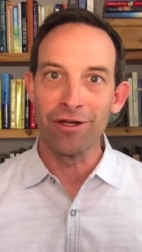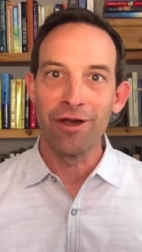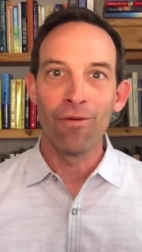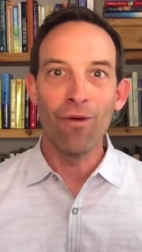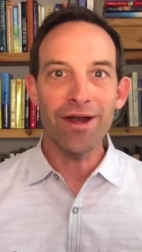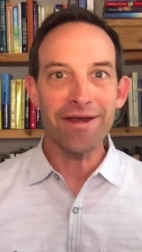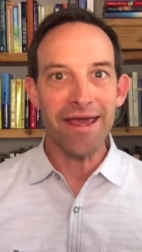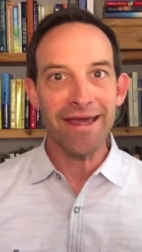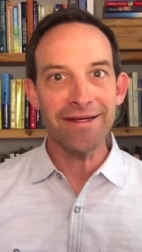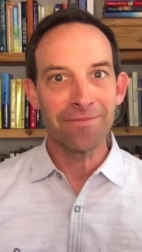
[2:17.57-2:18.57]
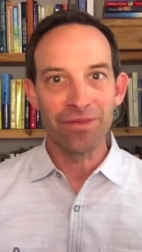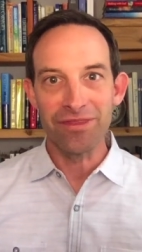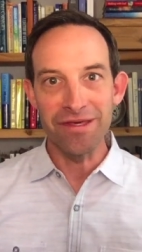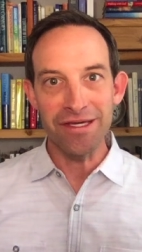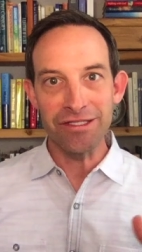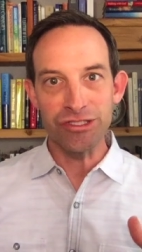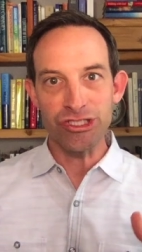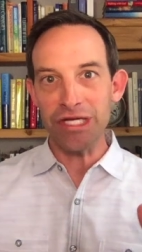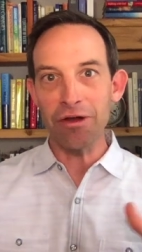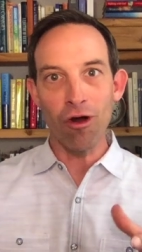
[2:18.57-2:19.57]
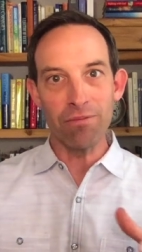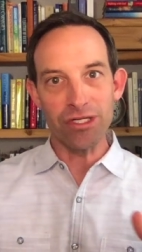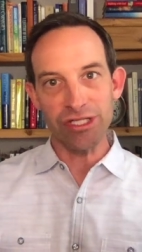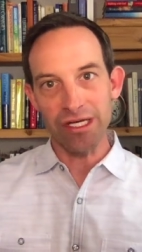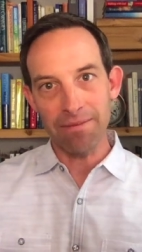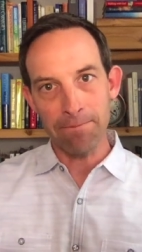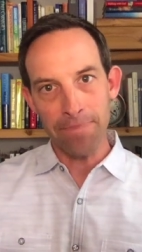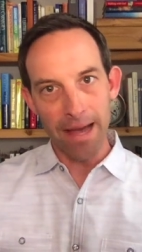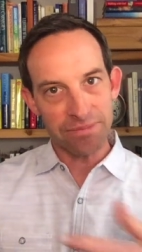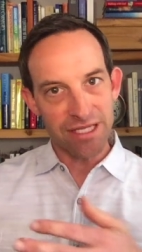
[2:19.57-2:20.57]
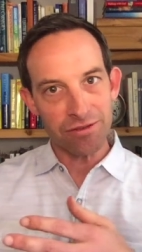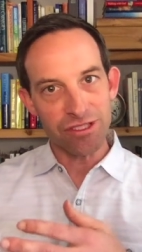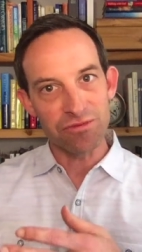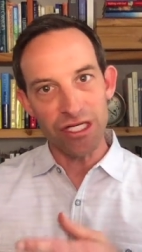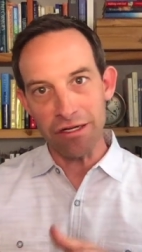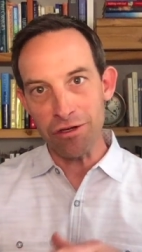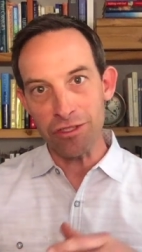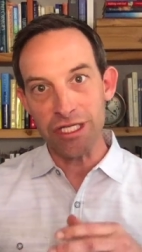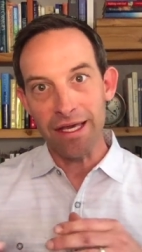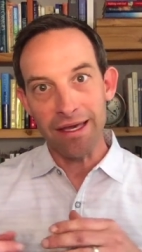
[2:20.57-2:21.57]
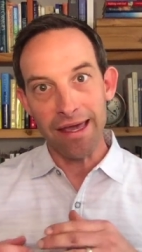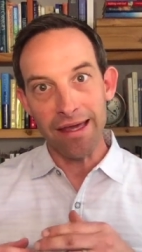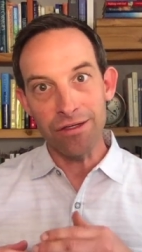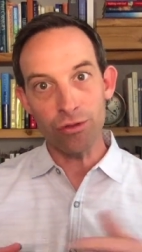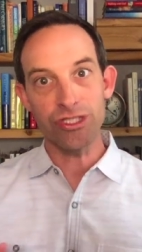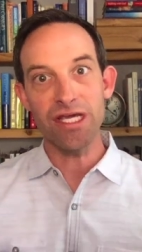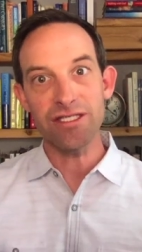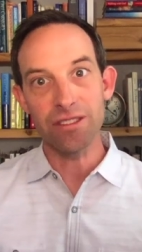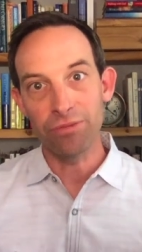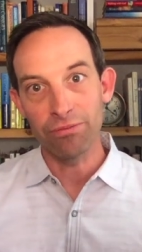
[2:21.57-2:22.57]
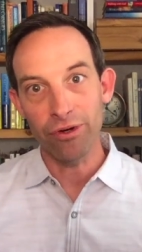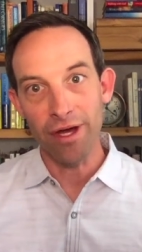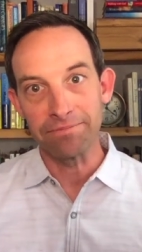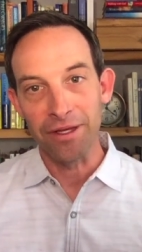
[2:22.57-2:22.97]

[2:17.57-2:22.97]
One day, the Cheeto machine pops out some Cheetos and no cheese had been put on.